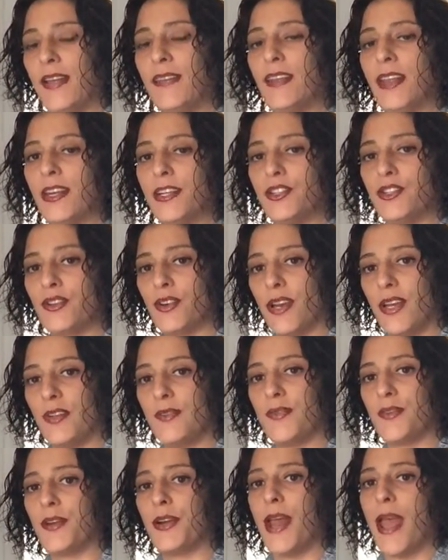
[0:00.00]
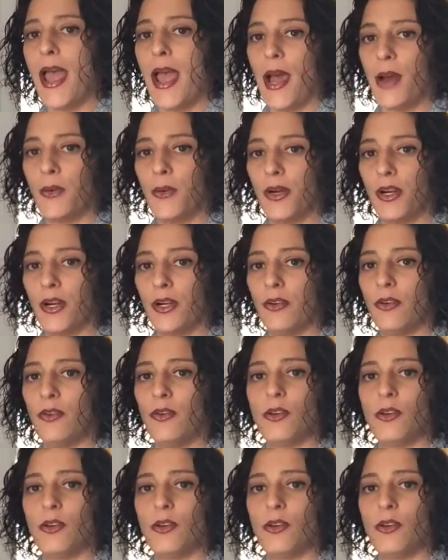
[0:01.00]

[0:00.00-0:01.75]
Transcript: and let it drain for an hour